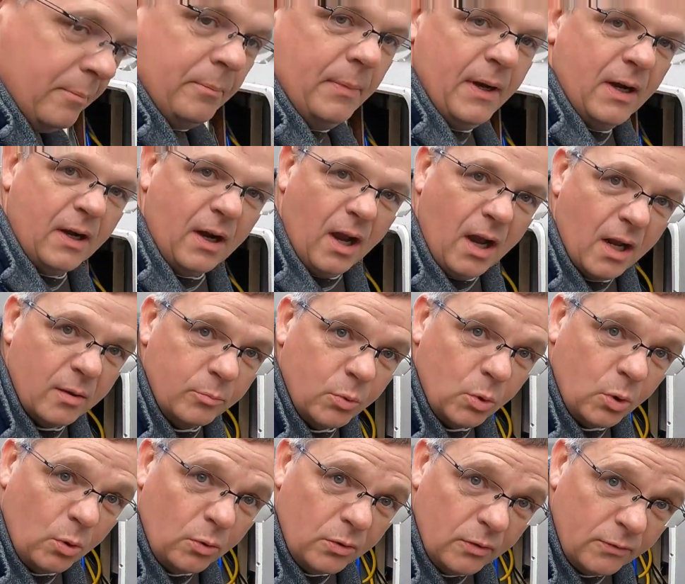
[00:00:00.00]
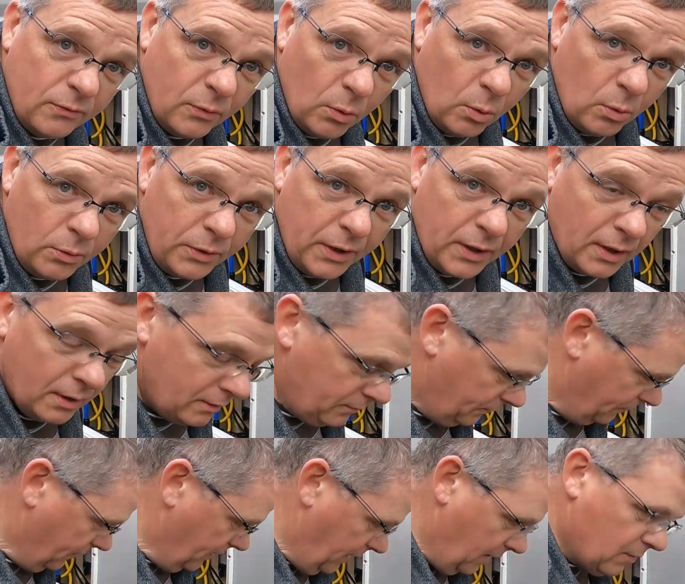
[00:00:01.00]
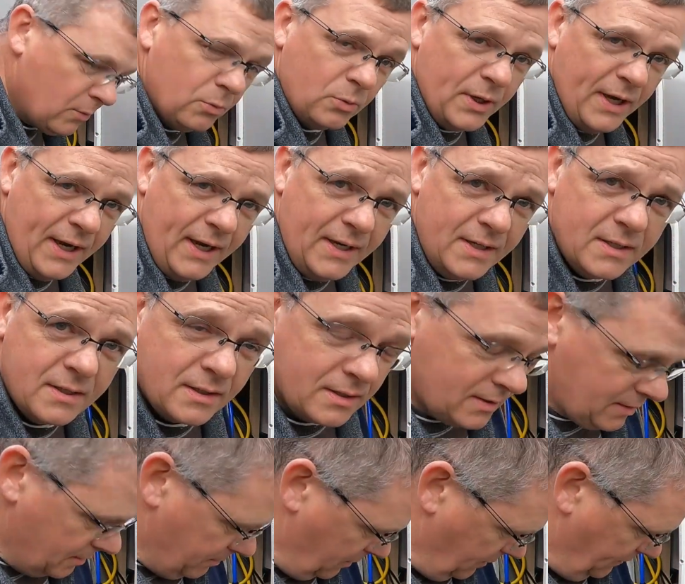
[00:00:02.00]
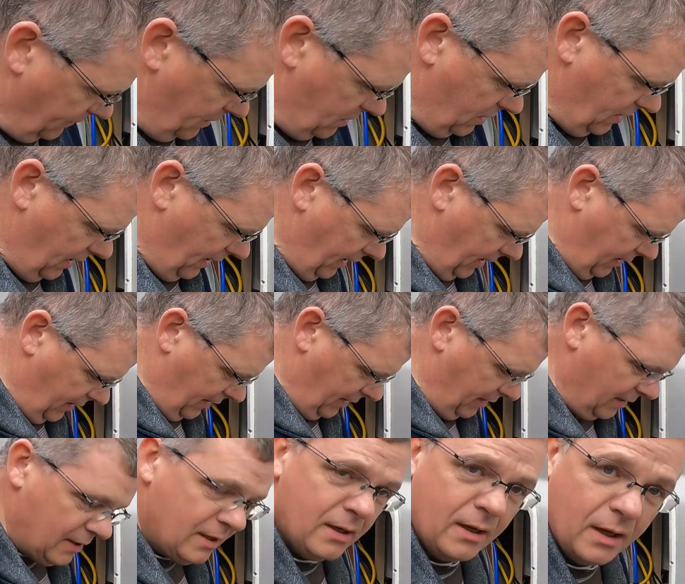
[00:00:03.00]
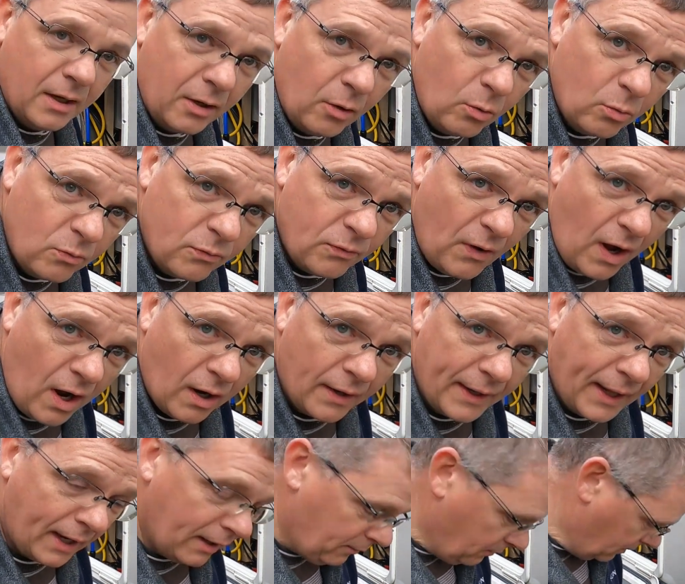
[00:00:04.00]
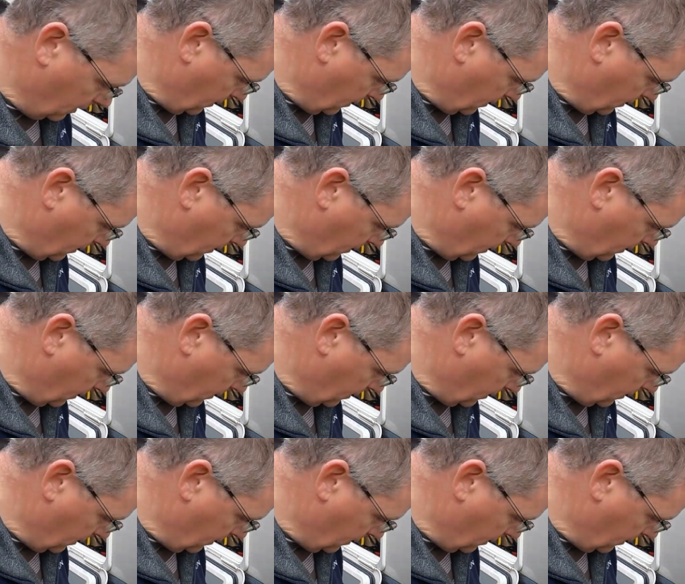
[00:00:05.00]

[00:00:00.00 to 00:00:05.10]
bit of cardboard on the floor, you know, for the old knees, because I'm officially uh, an old fart now,